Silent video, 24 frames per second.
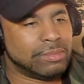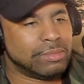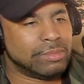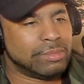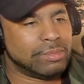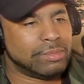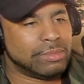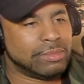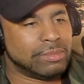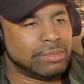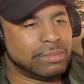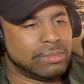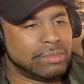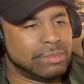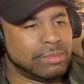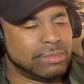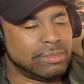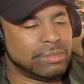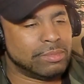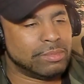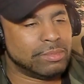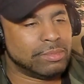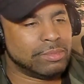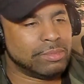
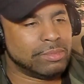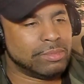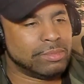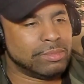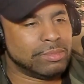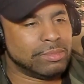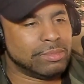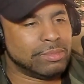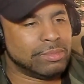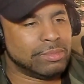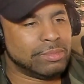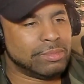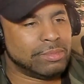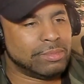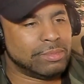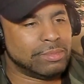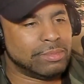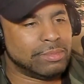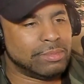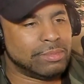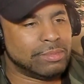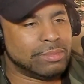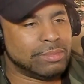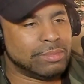
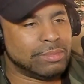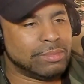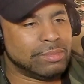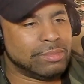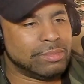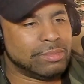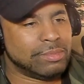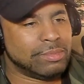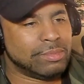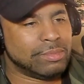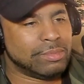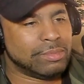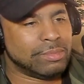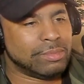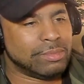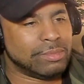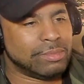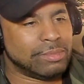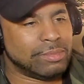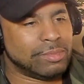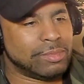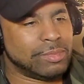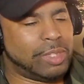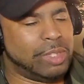
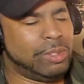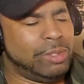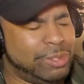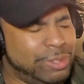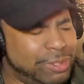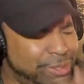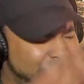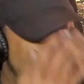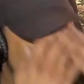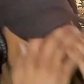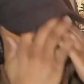(not speaking)